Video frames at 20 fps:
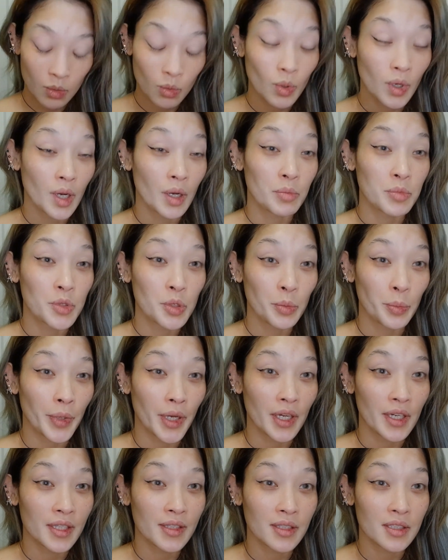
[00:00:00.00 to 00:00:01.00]
I'm so
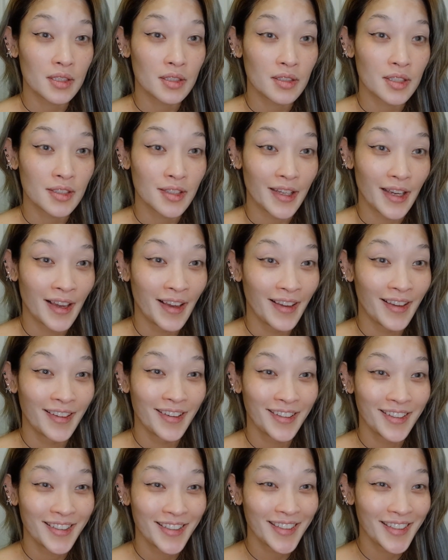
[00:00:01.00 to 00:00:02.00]
bad at this today.
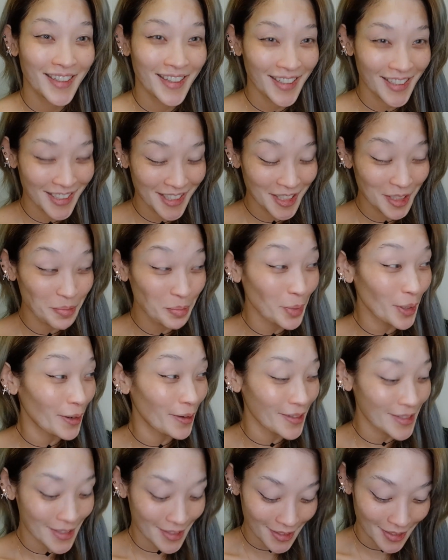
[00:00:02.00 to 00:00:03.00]
It's
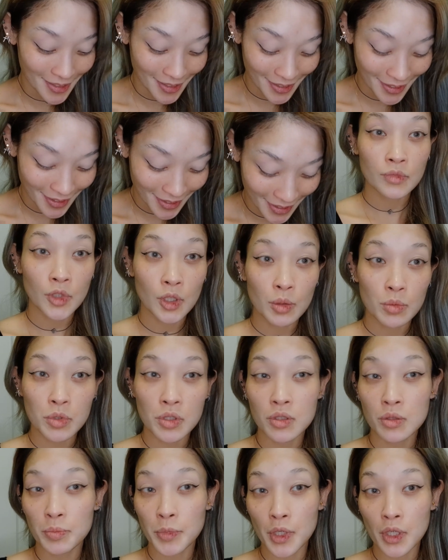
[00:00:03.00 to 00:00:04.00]
embarrassing. I'm
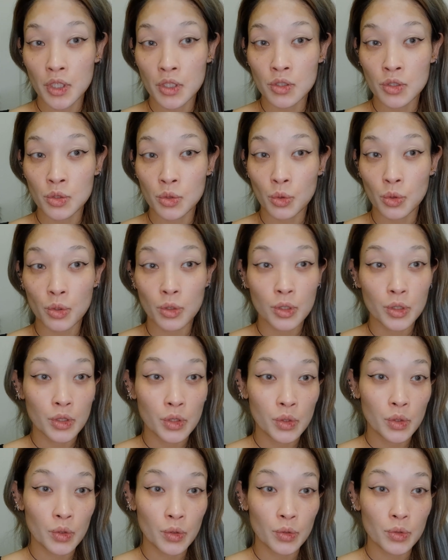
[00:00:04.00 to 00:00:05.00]
just making sure
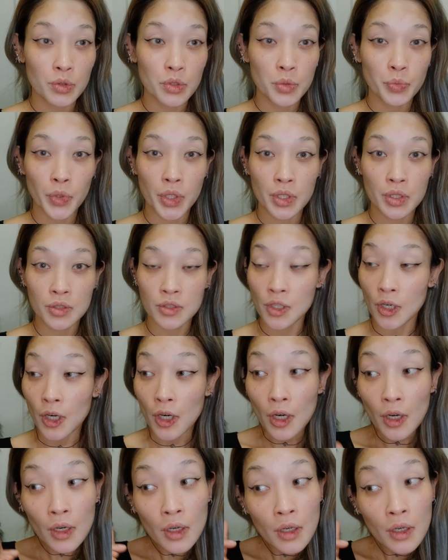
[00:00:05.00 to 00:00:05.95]
those wings are